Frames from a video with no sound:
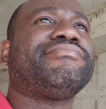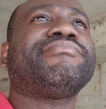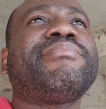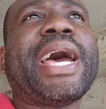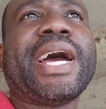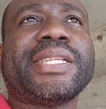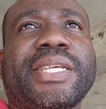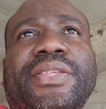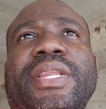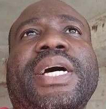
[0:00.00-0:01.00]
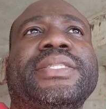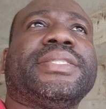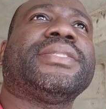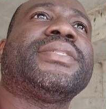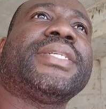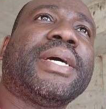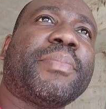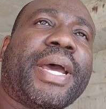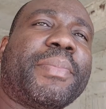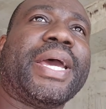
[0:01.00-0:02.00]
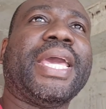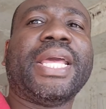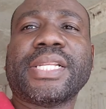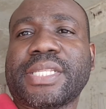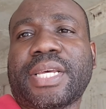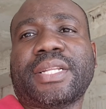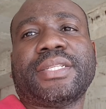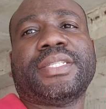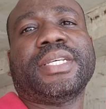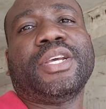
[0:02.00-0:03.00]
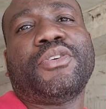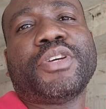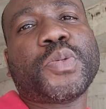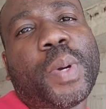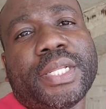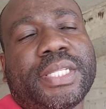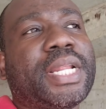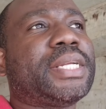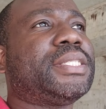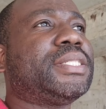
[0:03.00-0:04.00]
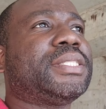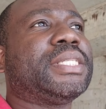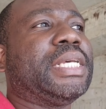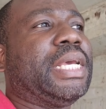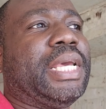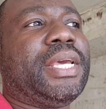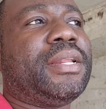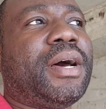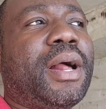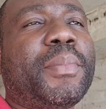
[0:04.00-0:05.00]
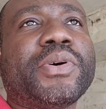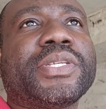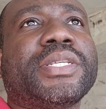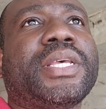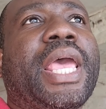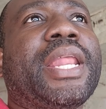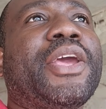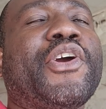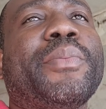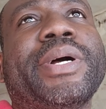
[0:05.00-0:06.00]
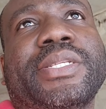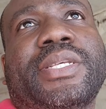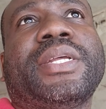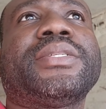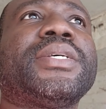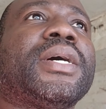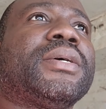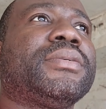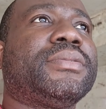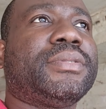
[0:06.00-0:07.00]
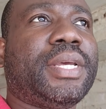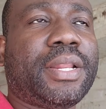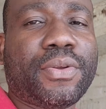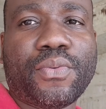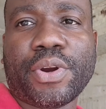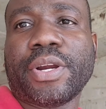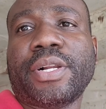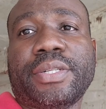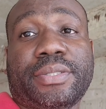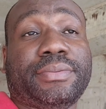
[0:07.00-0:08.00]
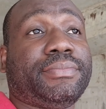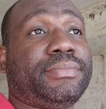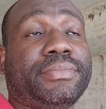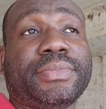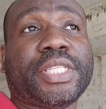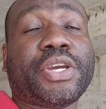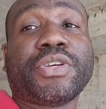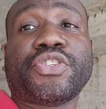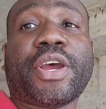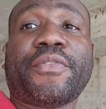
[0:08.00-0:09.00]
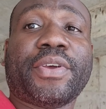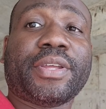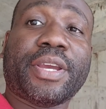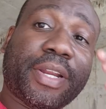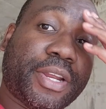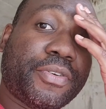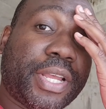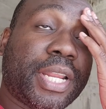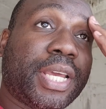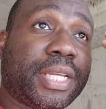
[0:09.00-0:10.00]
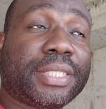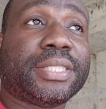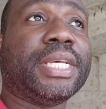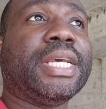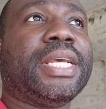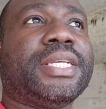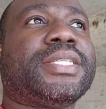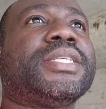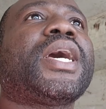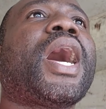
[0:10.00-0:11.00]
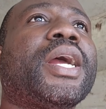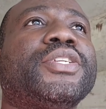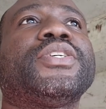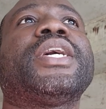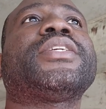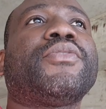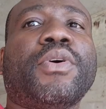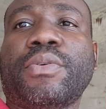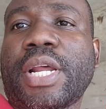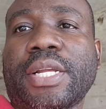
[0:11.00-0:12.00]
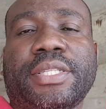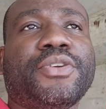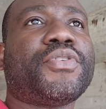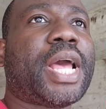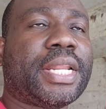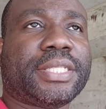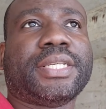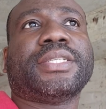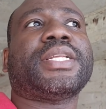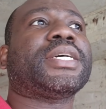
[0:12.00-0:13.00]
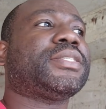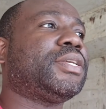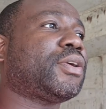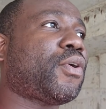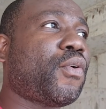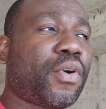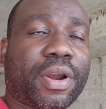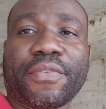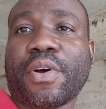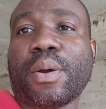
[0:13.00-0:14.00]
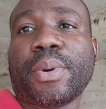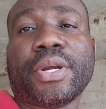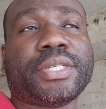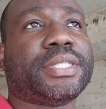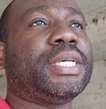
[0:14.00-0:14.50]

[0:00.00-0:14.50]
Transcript: my answer to that, or my instant response to that, is in almost any urban center in the world there is traffic. There really is. It's hard to get around that. The reality is that's the core of commerce,